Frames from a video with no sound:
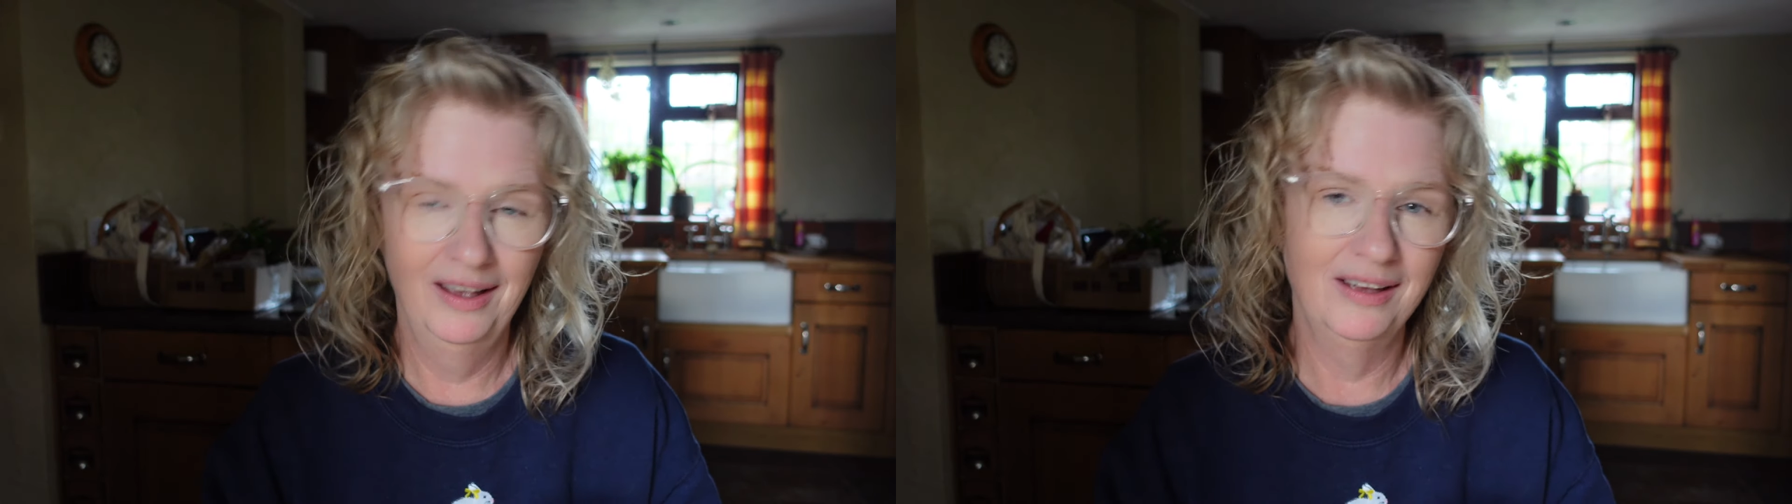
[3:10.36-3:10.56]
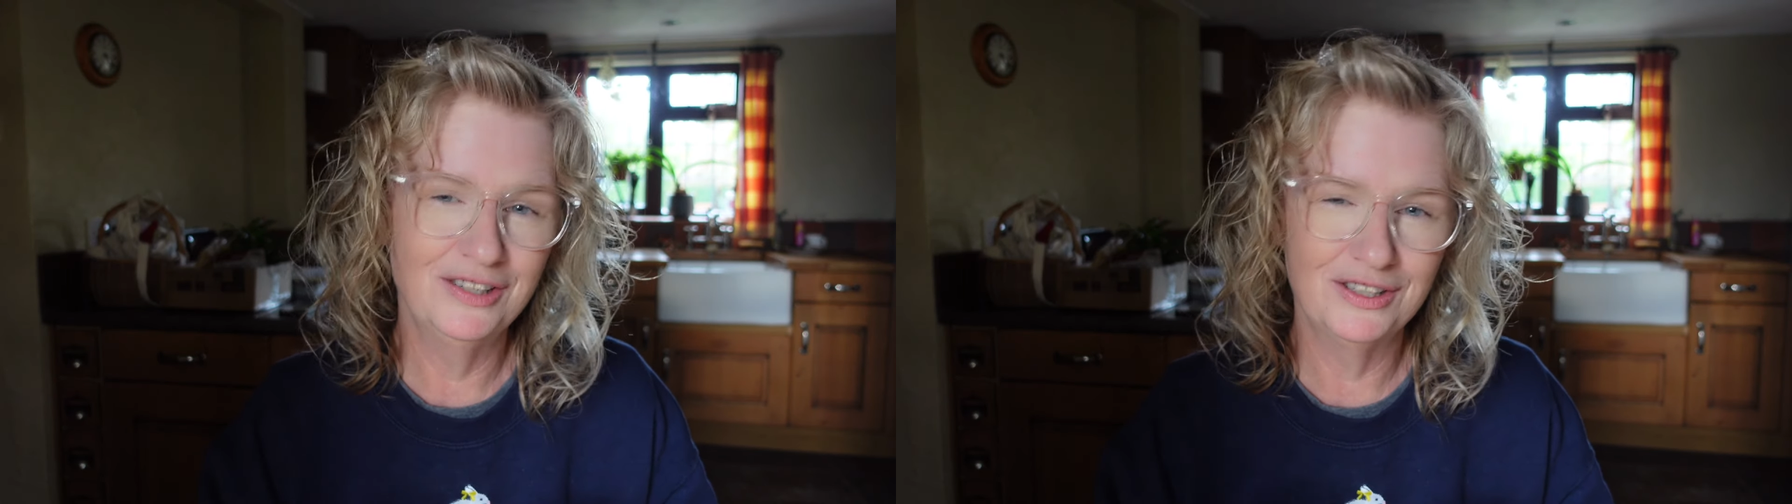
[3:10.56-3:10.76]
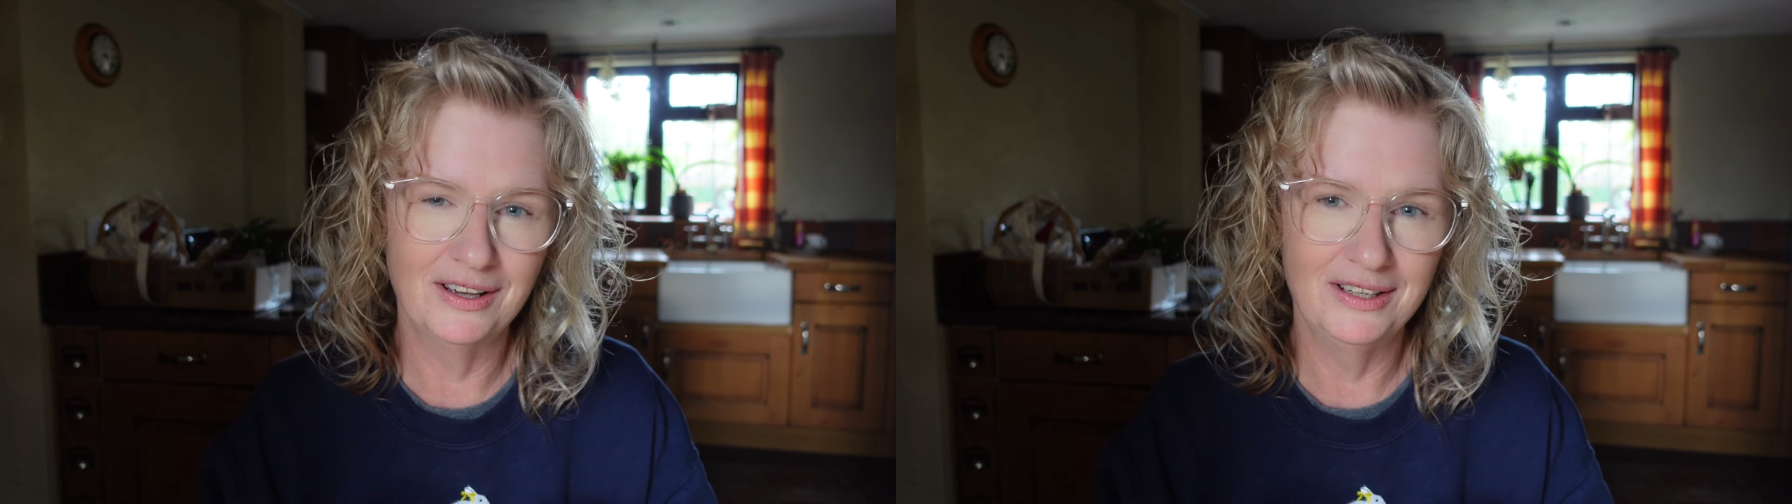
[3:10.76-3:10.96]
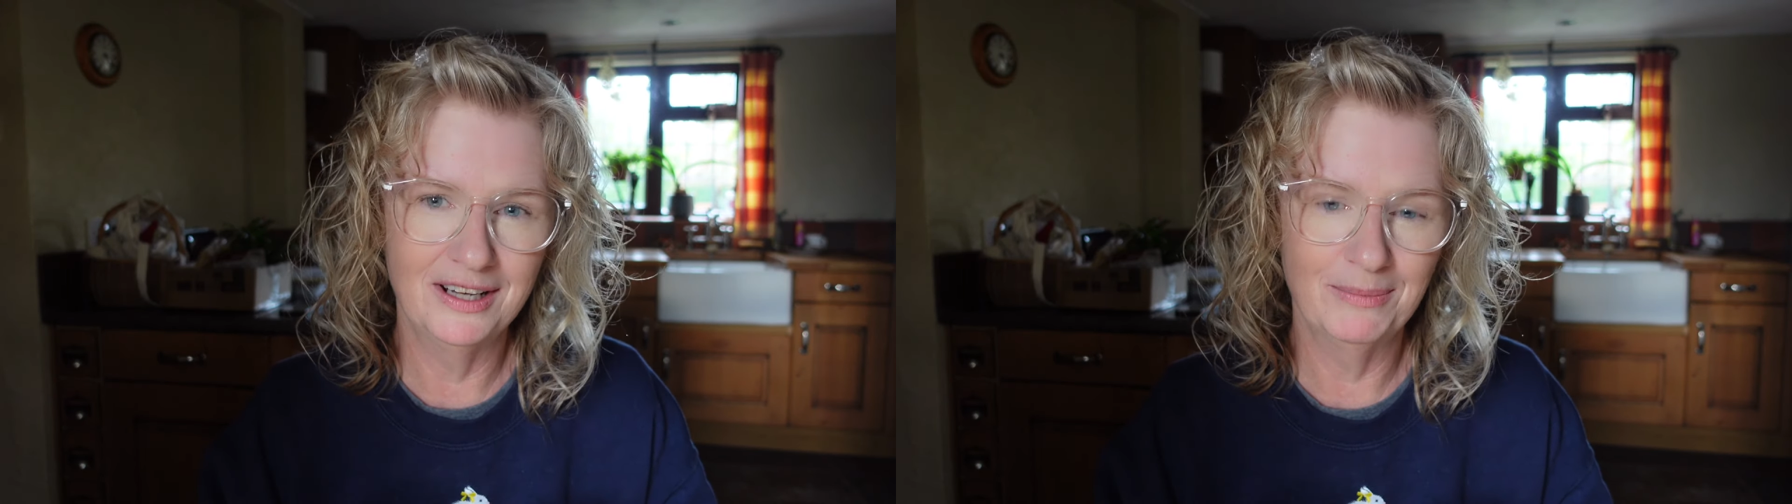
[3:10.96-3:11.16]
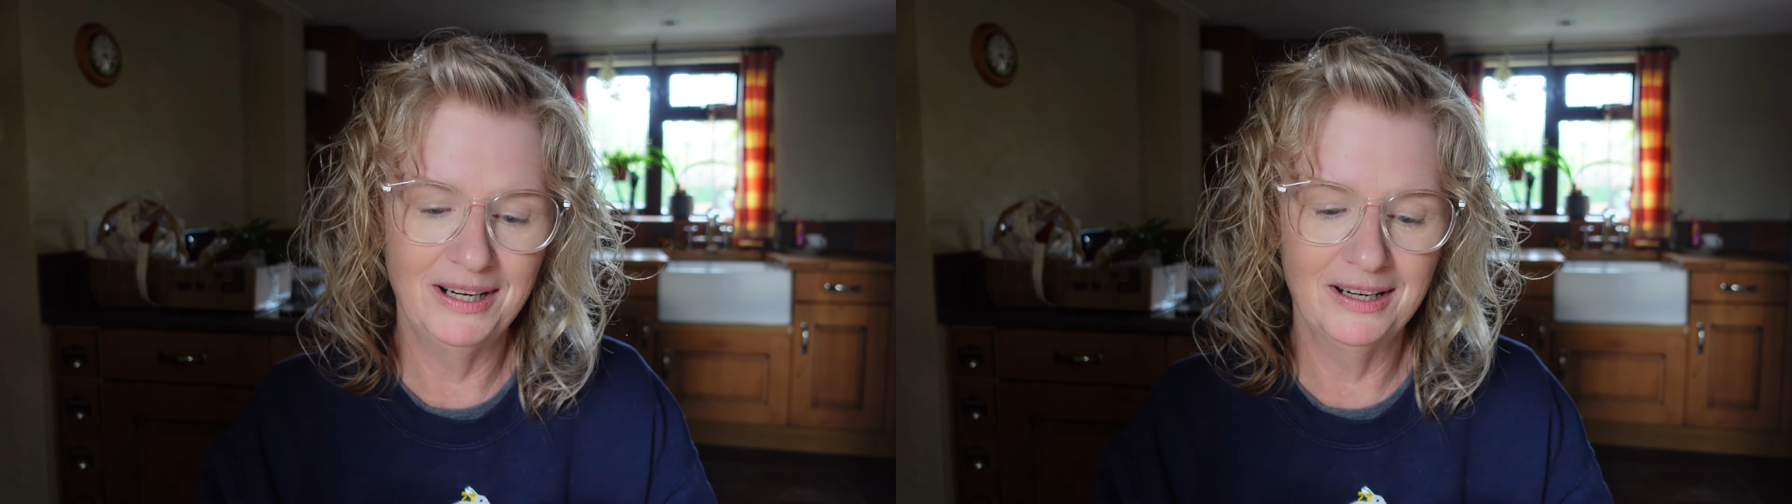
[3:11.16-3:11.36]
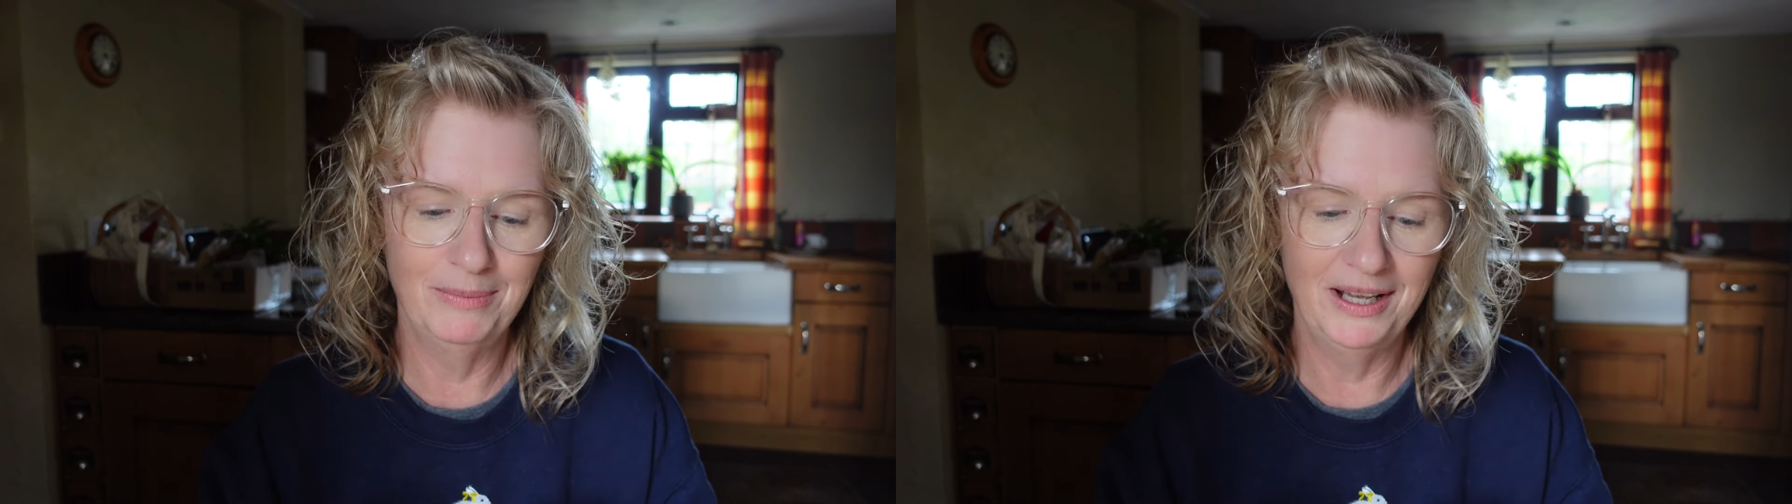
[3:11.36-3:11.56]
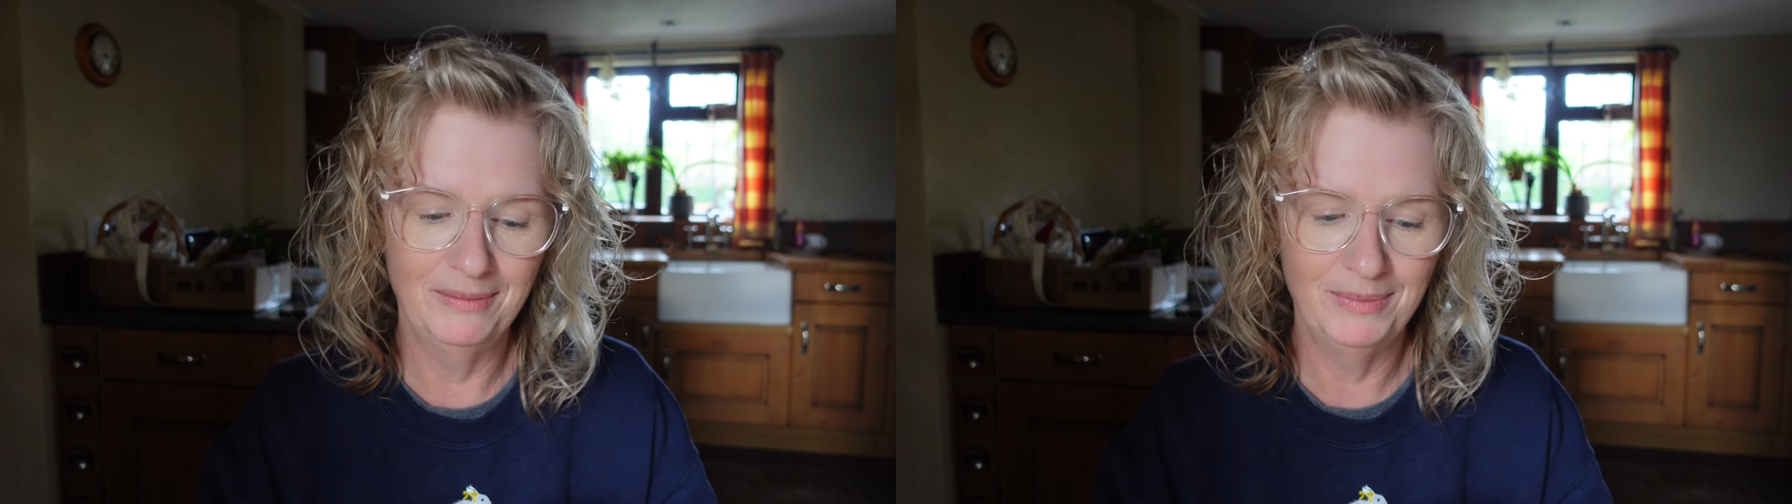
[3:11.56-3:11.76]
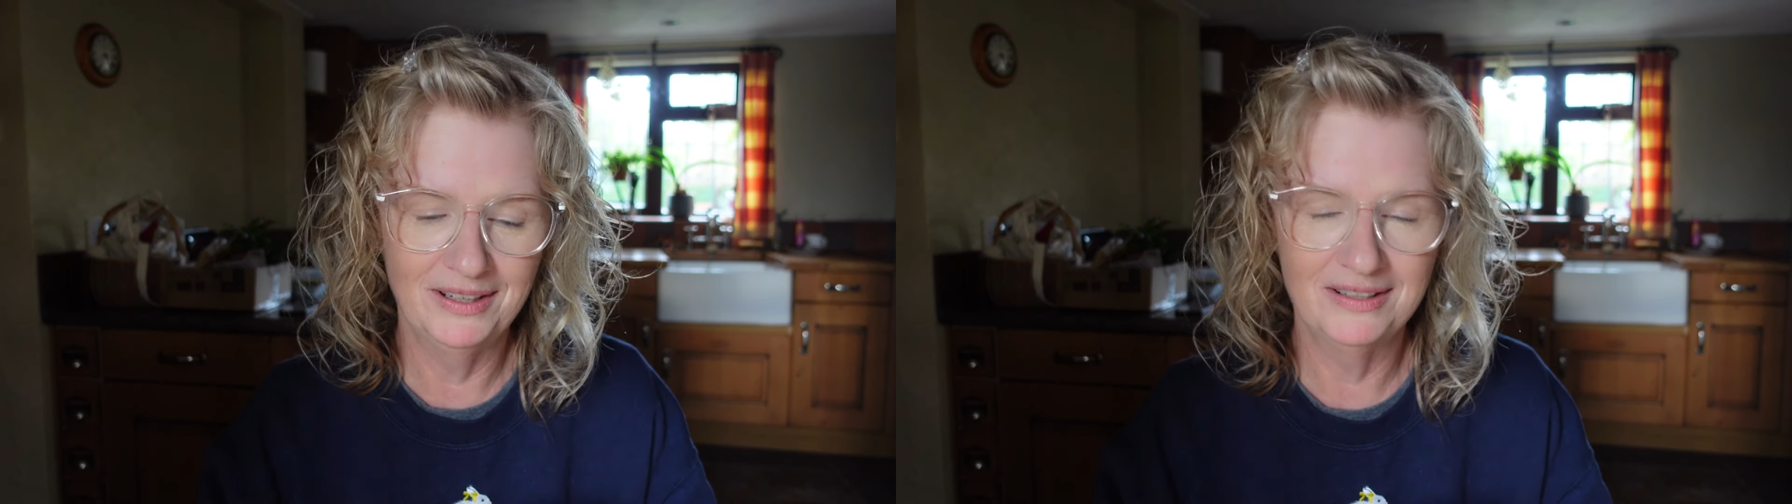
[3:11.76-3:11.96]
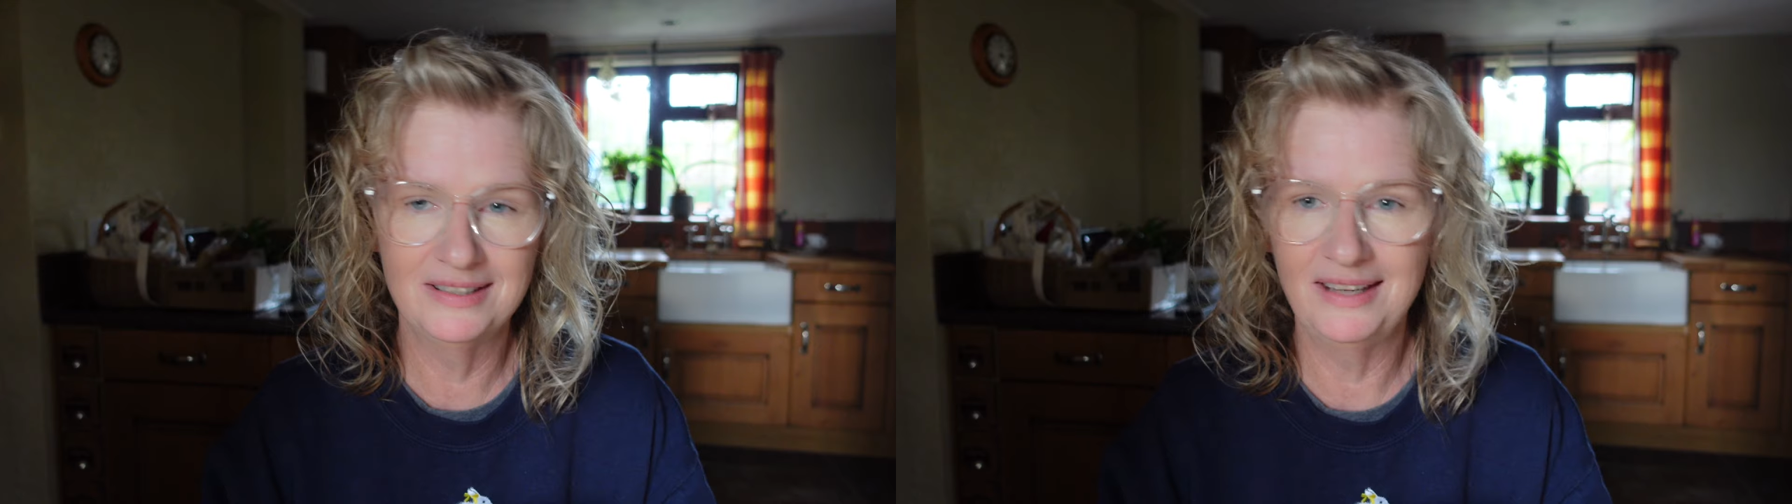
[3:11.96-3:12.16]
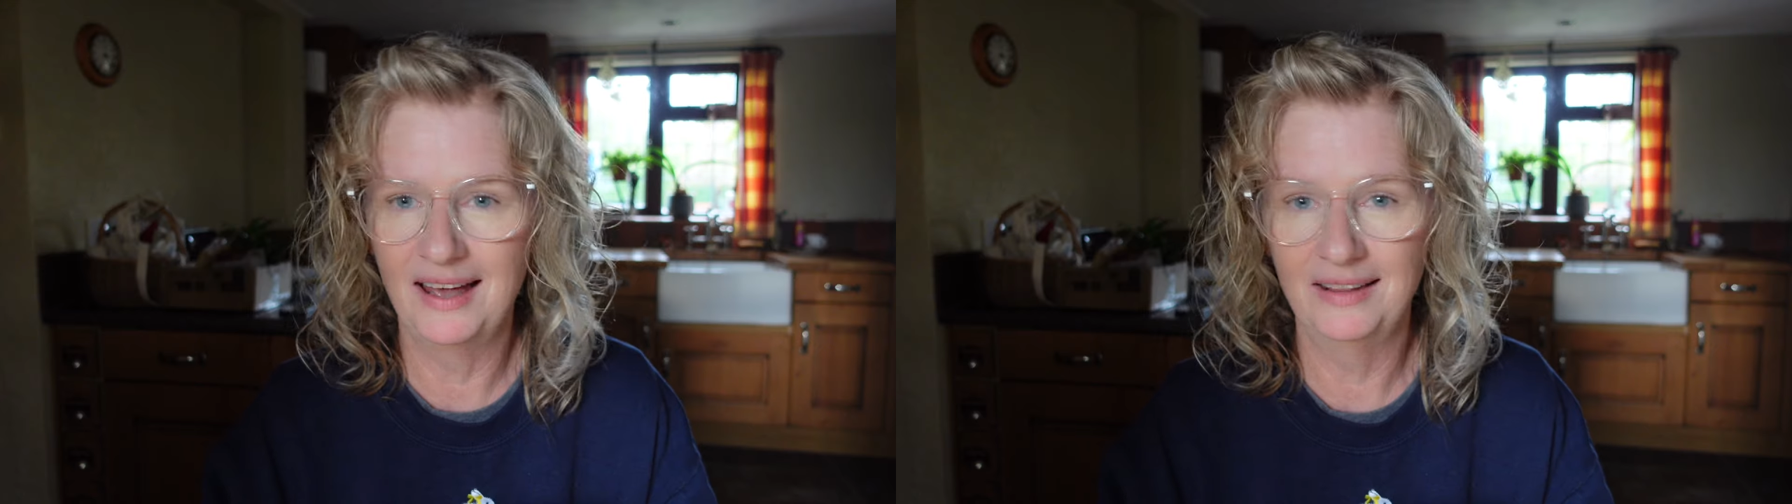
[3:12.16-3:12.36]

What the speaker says: and just tidying up a little bit because